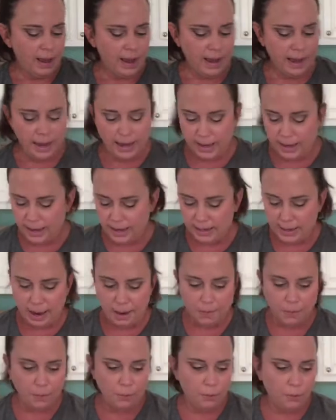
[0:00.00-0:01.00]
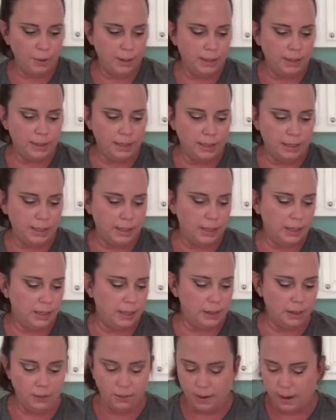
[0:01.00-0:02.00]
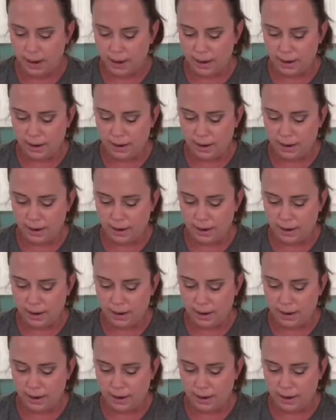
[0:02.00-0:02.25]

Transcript: And I'm going to do